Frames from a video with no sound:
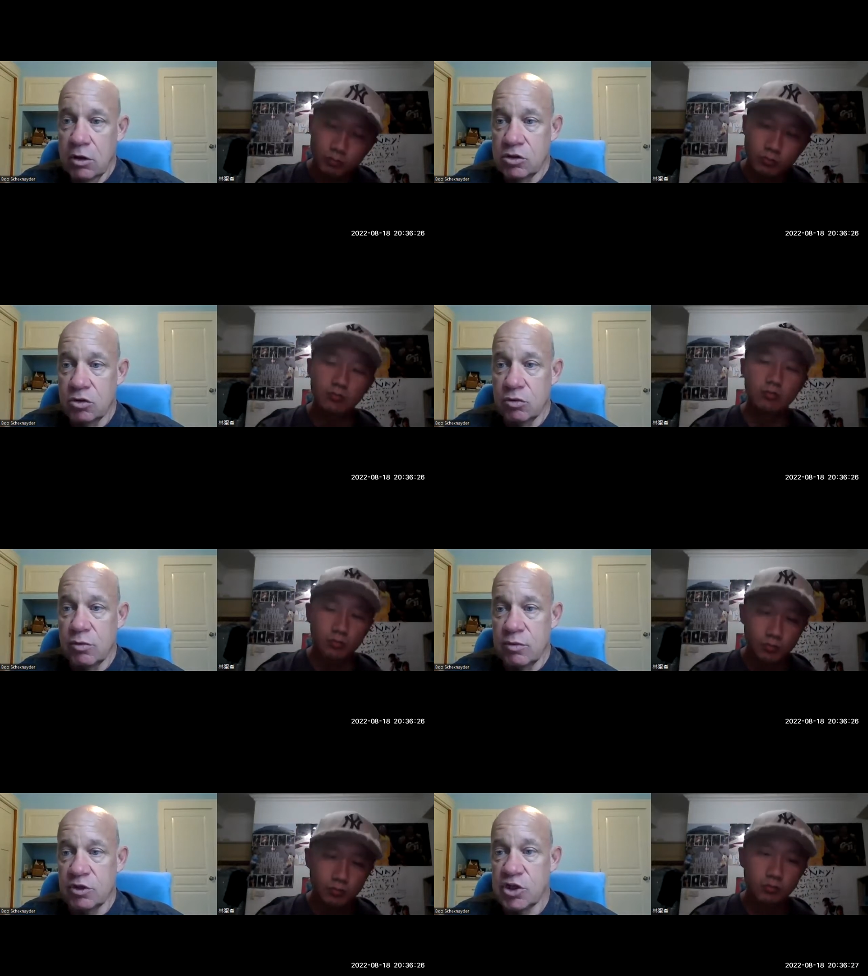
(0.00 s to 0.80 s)

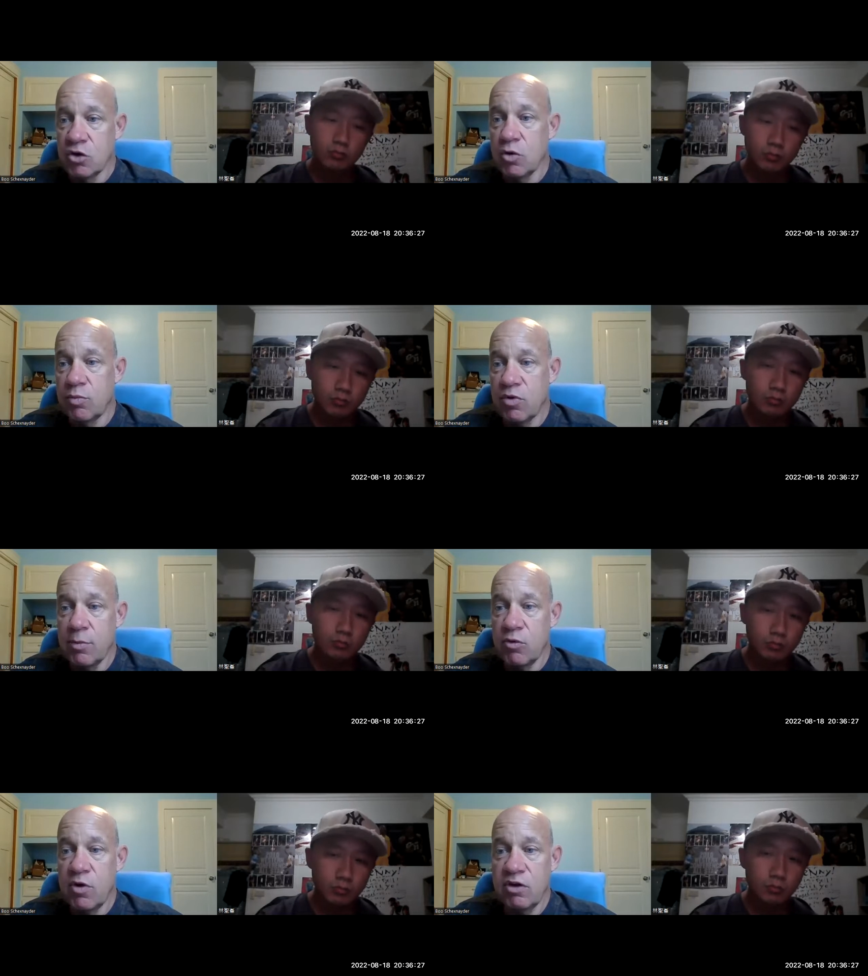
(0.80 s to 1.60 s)
Speaker 1: So general
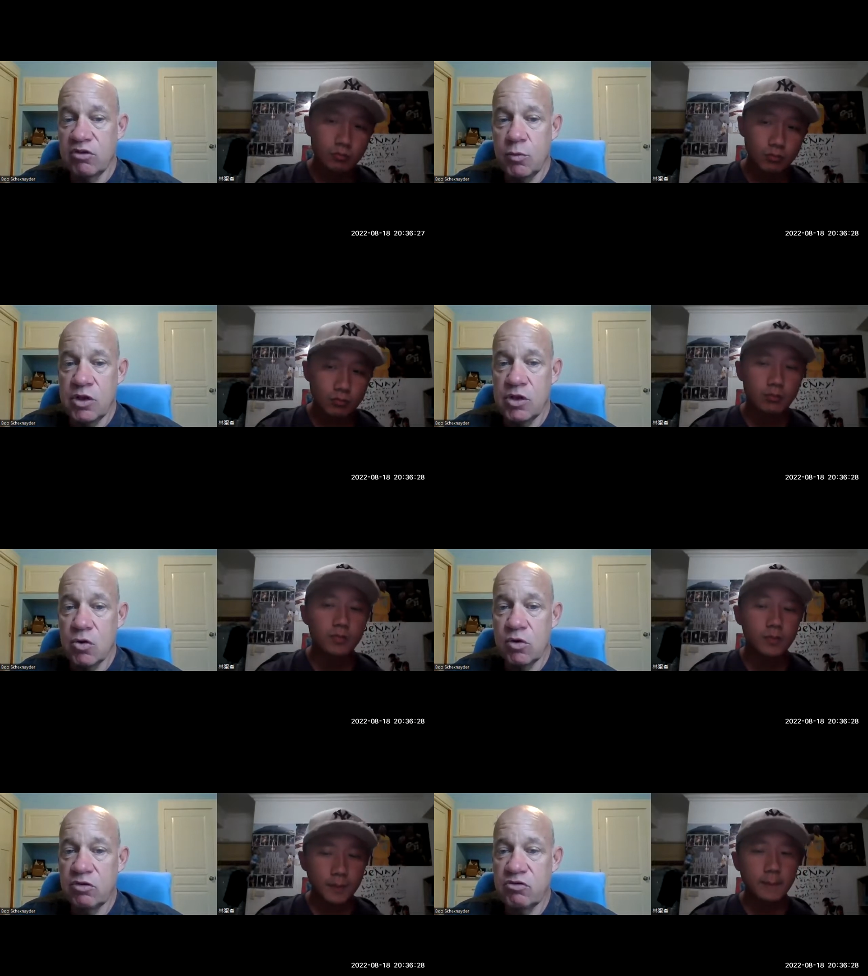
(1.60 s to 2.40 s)
preparation, we
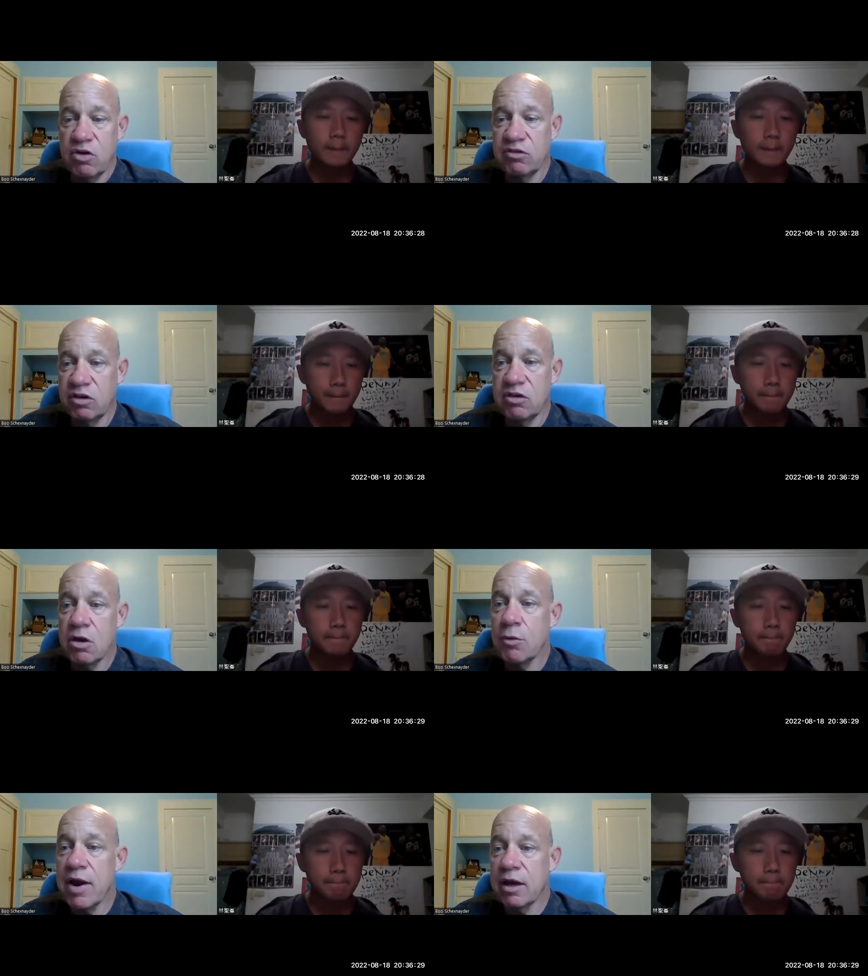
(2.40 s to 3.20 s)
don't address it
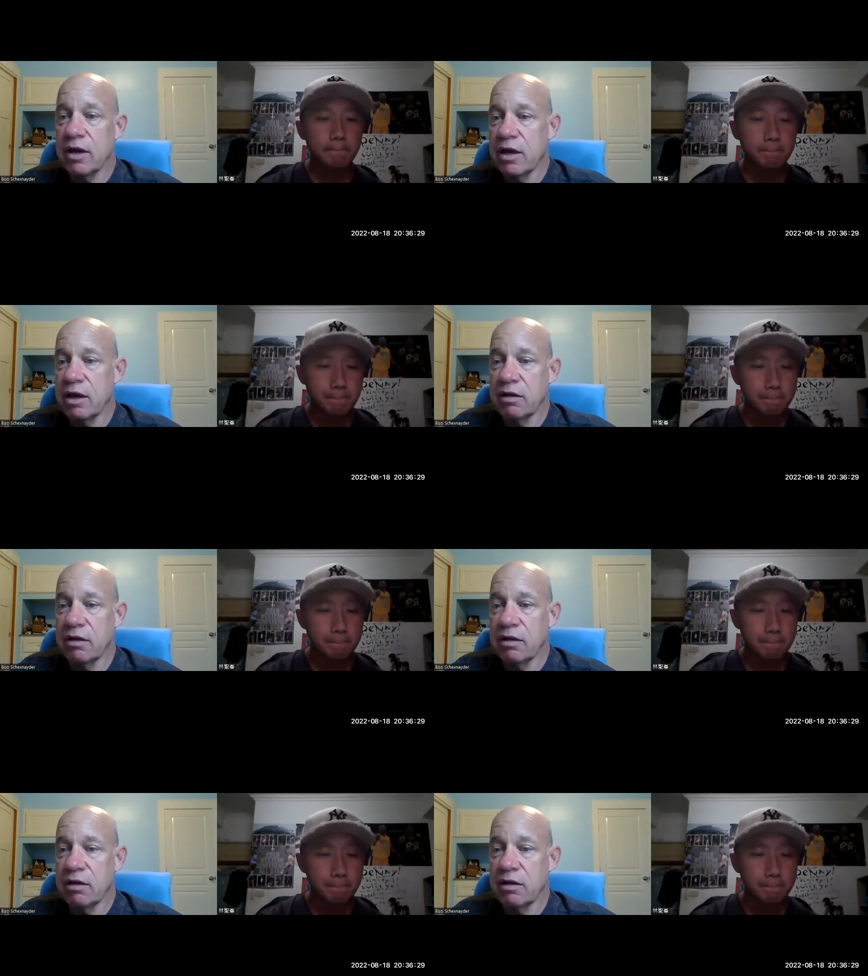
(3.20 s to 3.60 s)
directly.